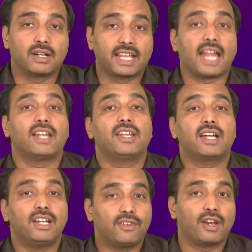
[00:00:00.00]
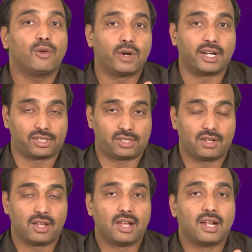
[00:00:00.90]
canonical literary works,
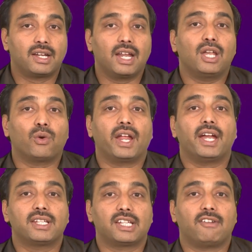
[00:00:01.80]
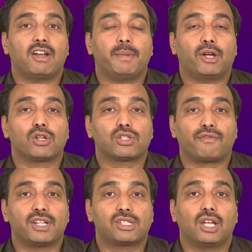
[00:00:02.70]
till today it is relevant because
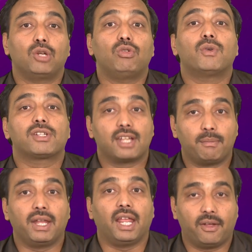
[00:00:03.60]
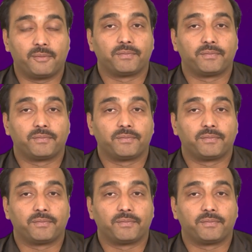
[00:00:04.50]
of its universal meaning.